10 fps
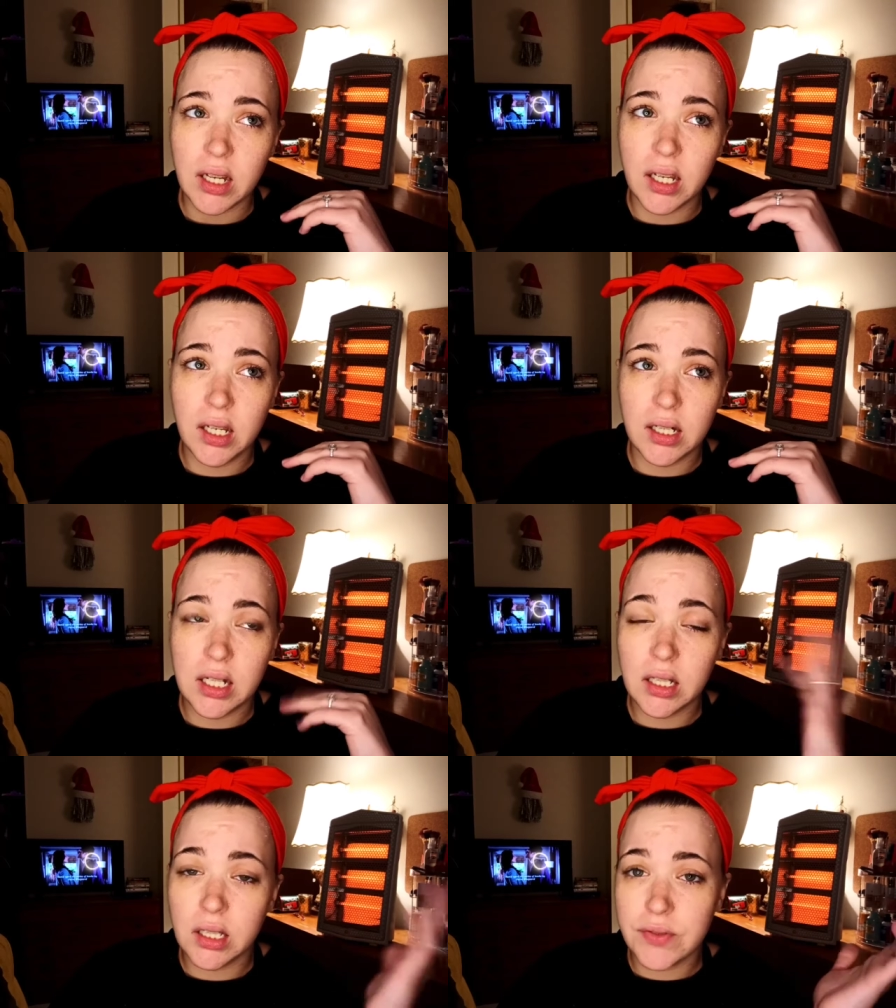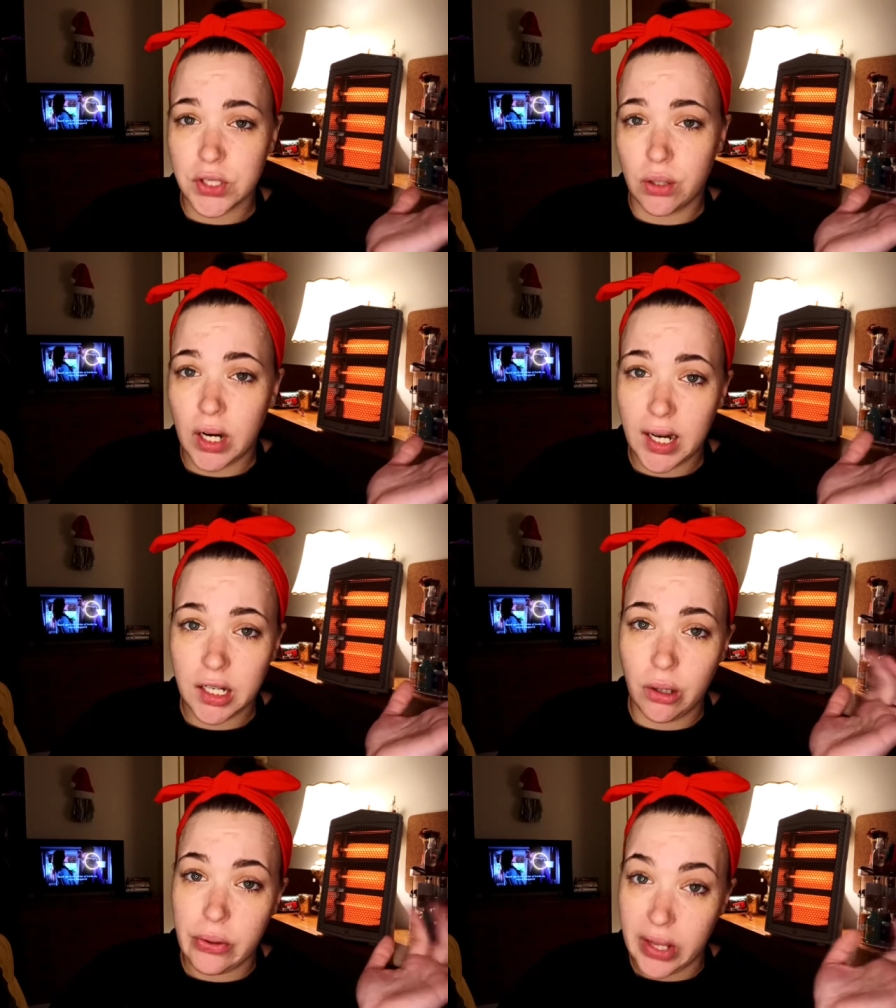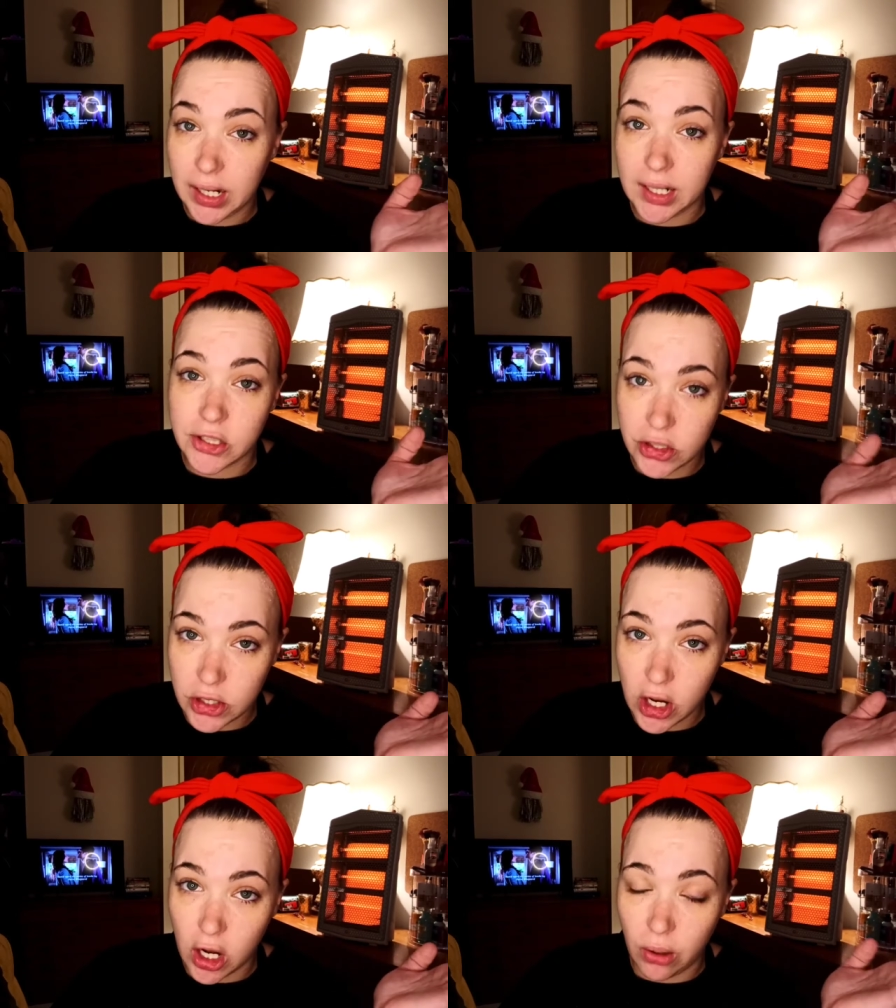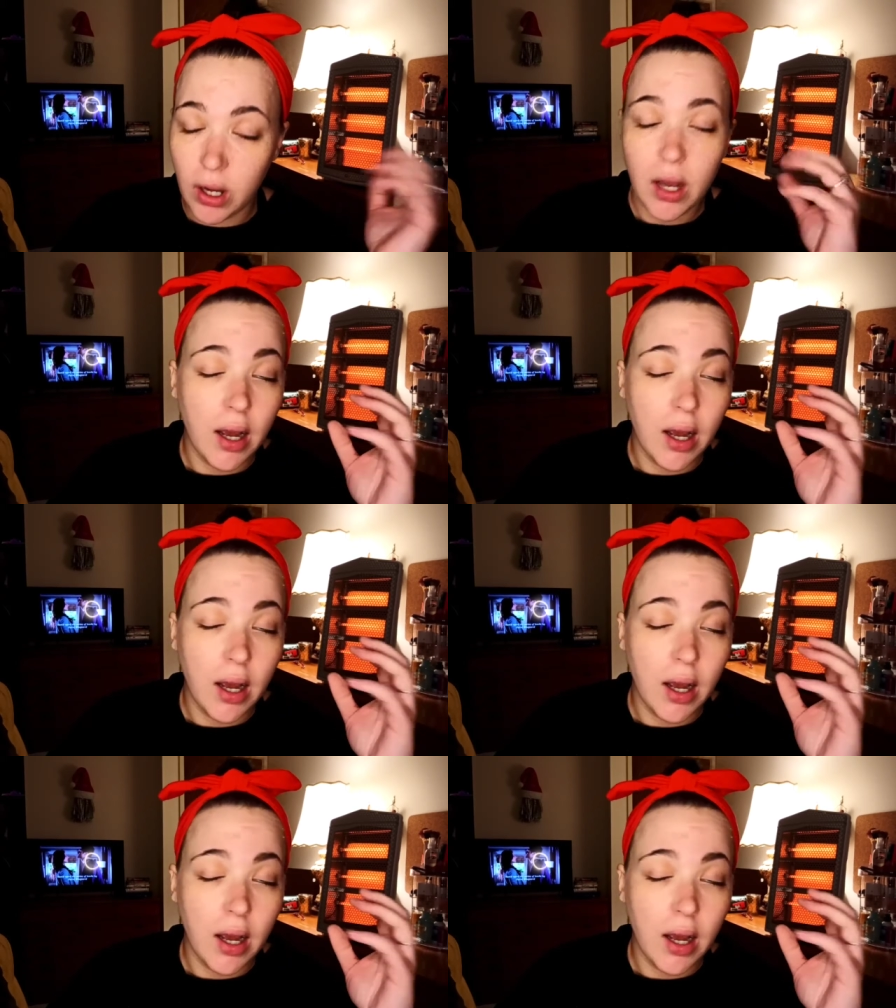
And he lives in Ohio and they got snow.